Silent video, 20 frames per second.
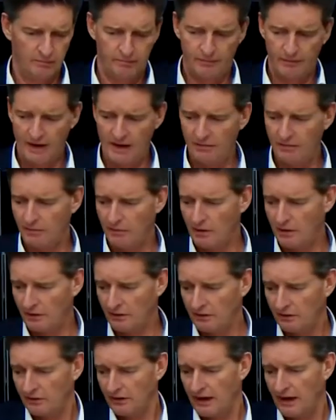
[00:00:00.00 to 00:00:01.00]
Private
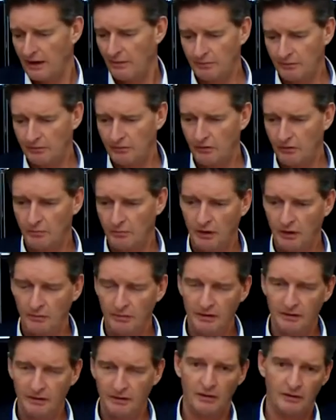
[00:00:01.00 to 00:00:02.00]
markets outperform
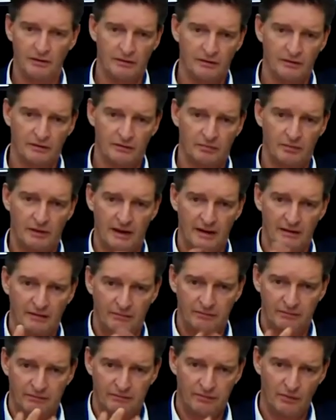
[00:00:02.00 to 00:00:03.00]
public markets
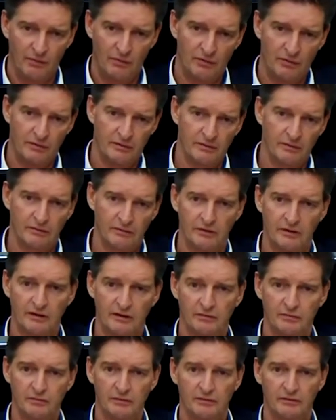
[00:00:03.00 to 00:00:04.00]
by 4 to
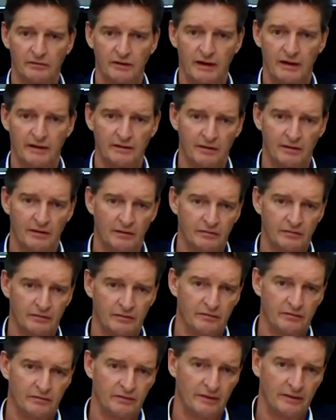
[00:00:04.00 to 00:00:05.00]
6% of
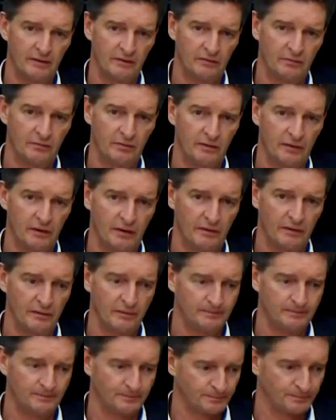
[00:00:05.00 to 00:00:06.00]
the fees per
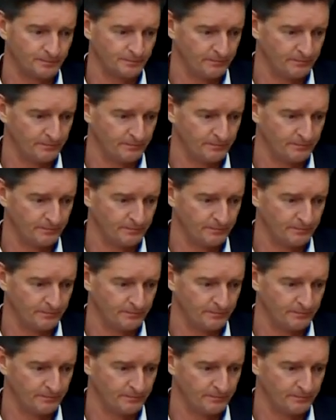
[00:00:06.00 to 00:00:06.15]
annum.